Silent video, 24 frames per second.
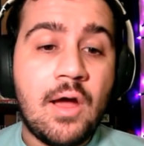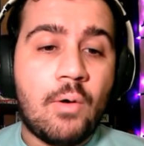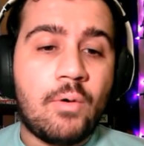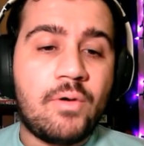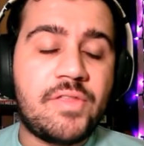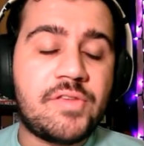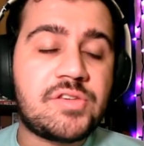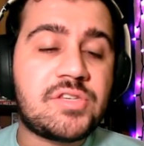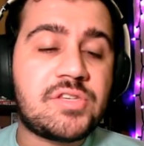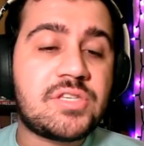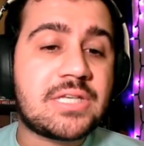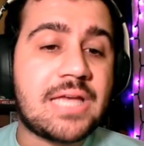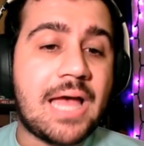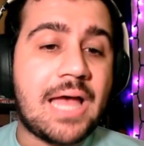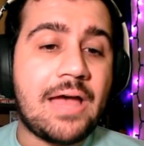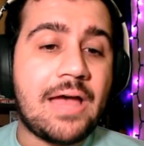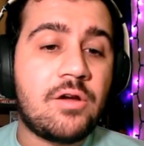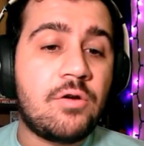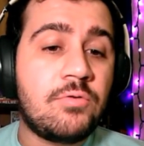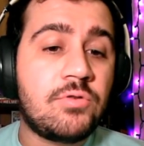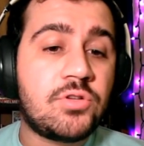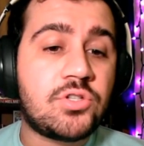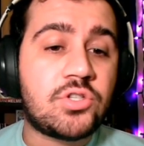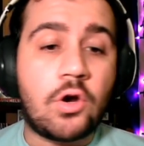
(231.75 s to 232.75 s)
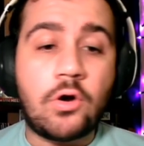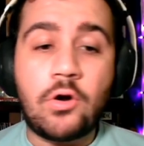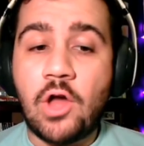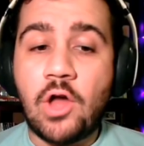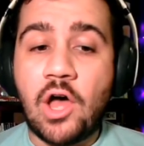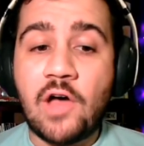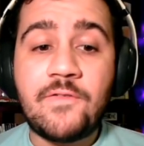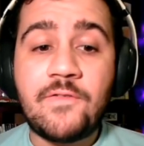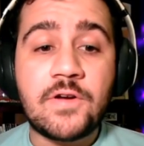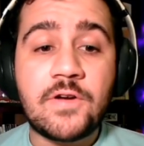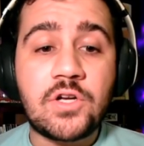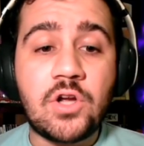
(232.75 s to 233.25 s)
where this is a guy who
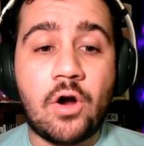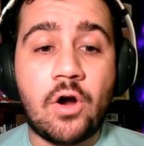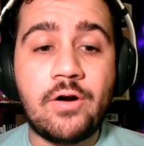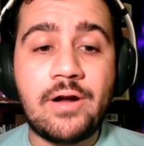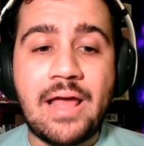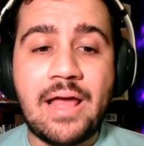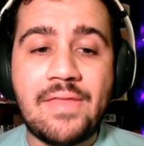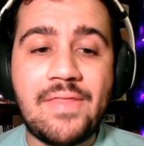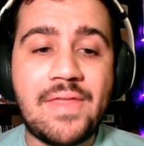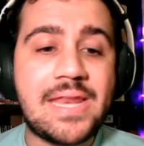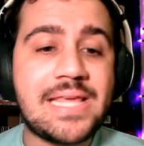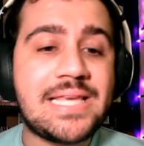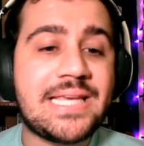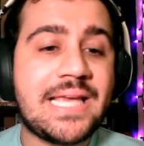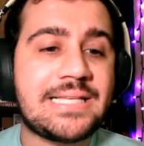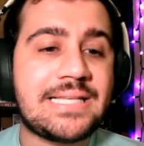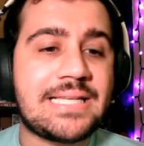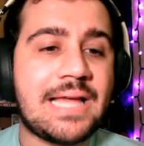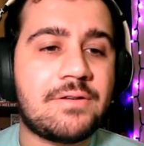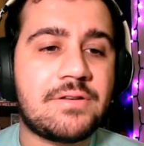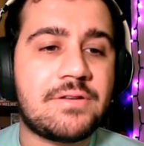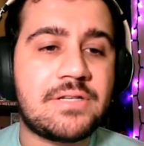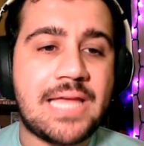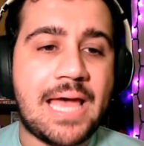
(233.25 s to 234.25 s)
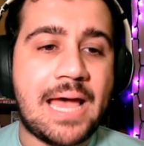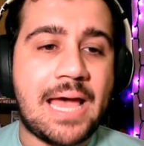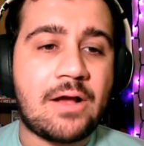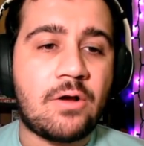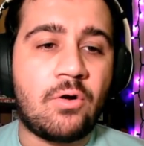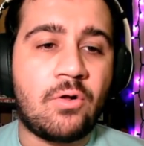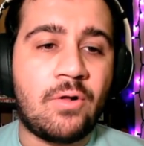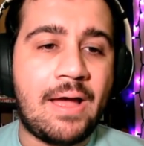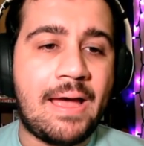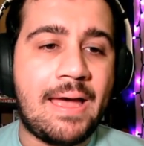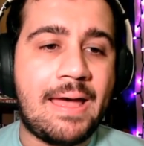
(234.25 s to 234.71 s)
started off at guard and then he kicked out to tackle.